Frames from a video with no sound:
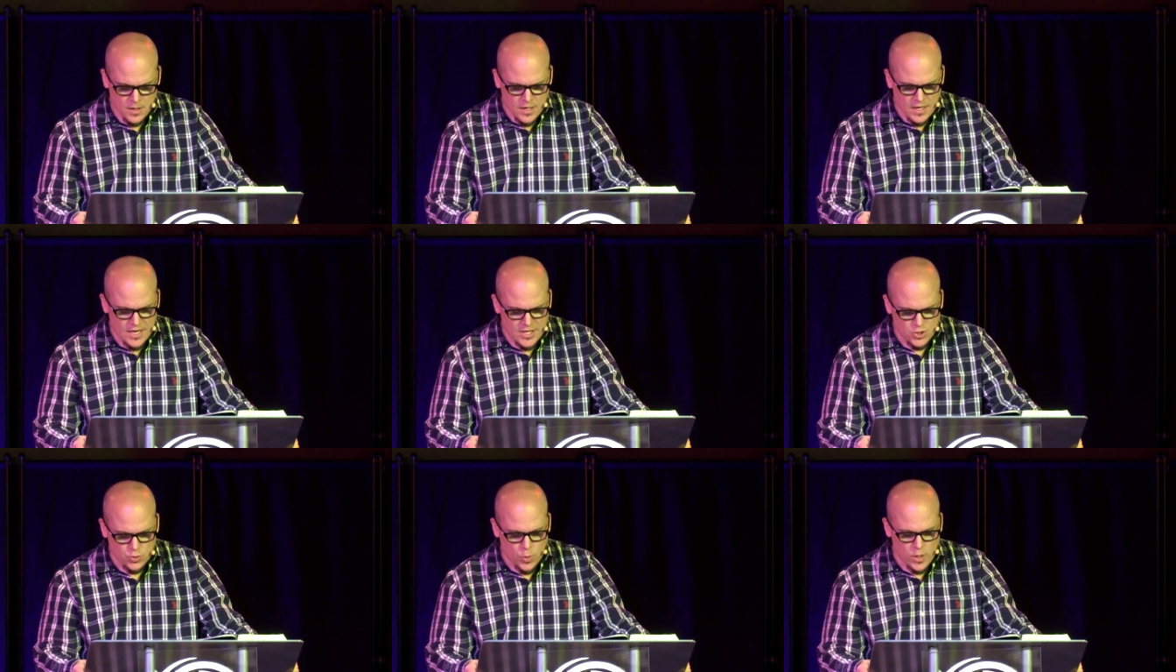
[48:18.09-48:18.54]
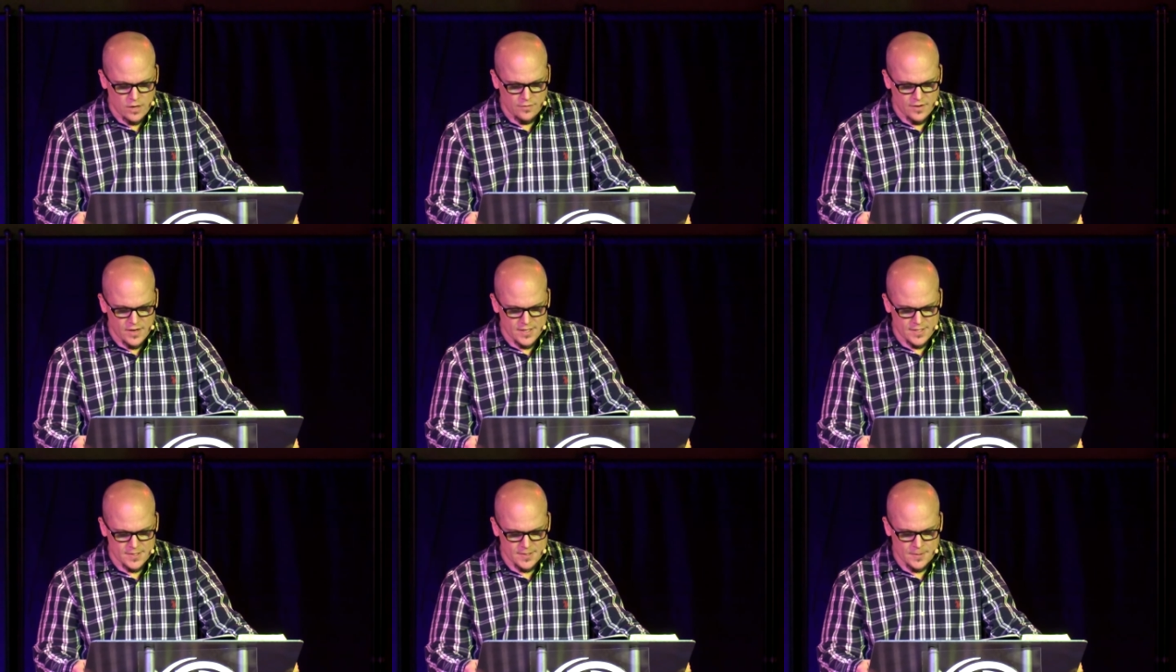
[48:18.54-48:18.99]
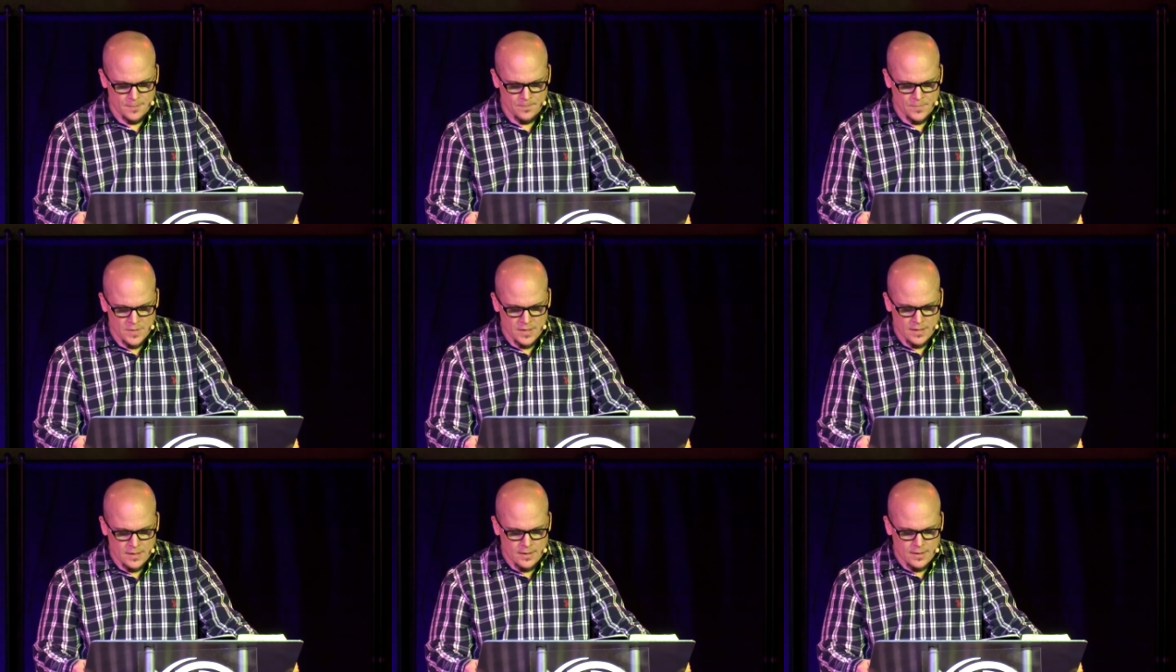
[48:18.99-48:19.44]
each one of us
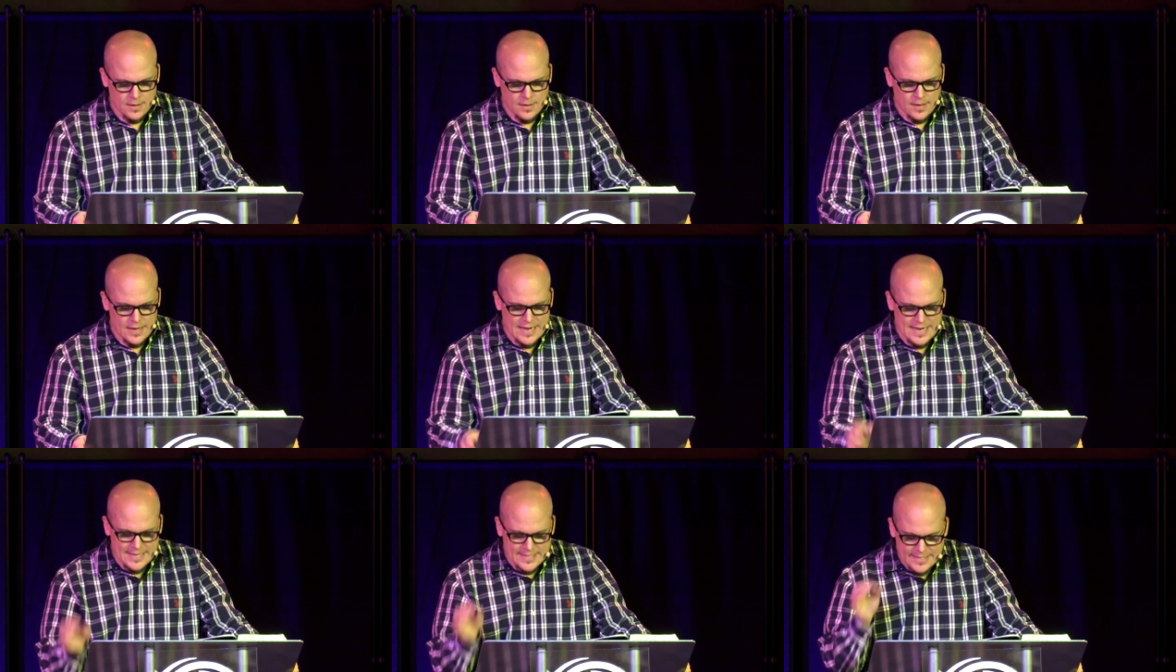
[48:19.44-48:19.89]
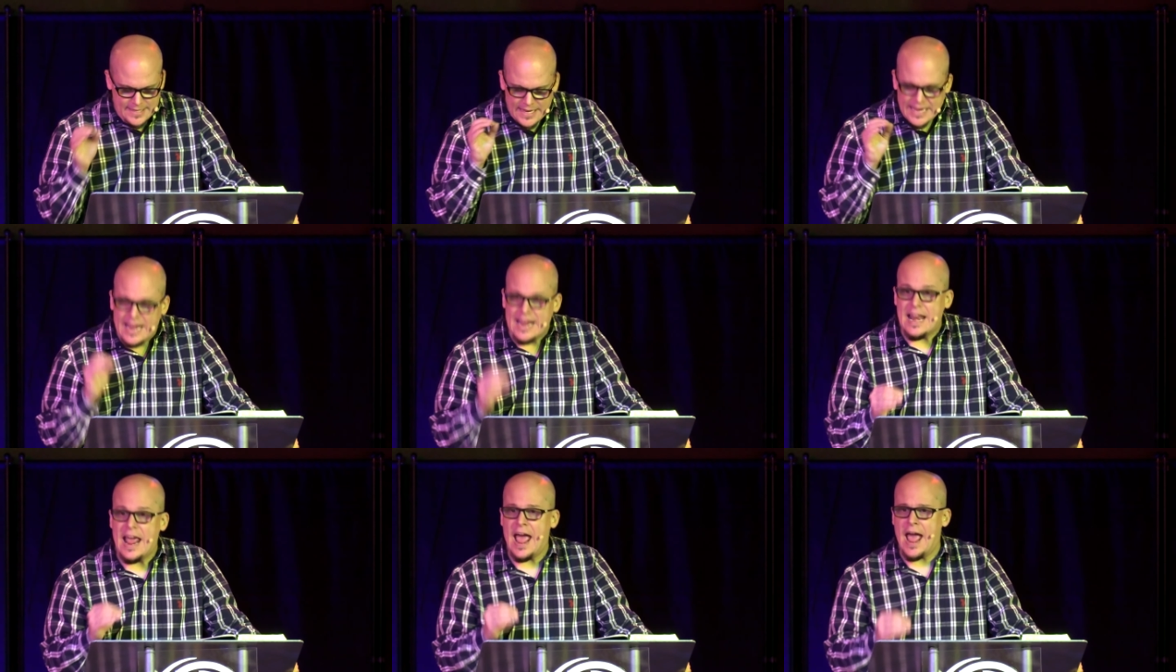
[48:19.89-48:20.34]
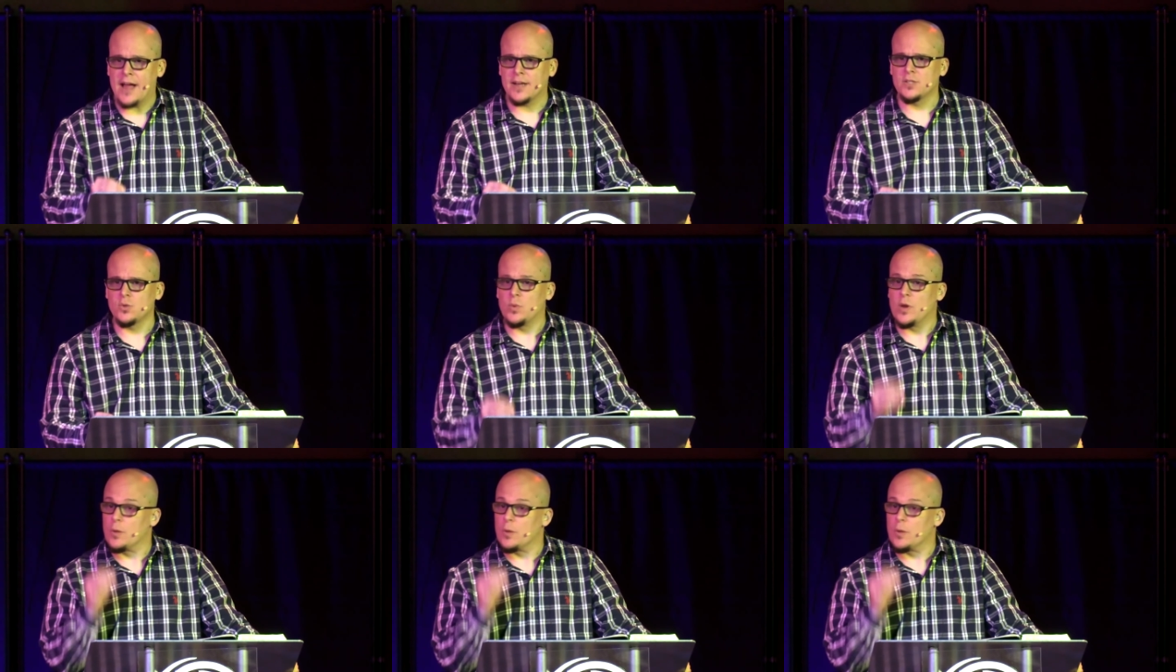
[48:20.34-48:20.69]
is in act.